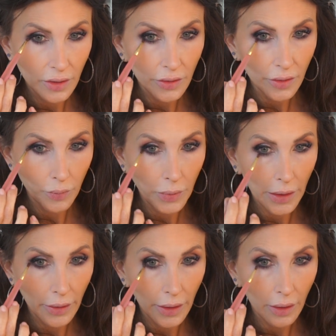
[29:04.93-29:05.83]
It's the
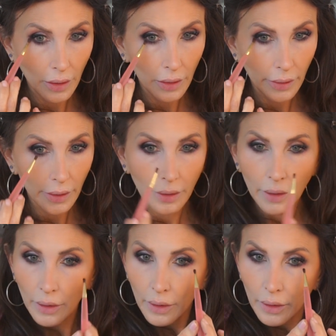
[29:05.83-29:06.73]
berry color
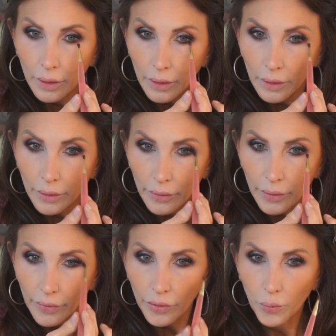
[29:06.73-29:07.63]

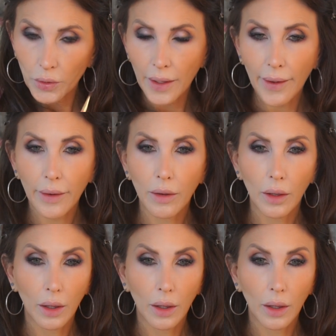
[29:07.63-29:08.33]
underneath the black.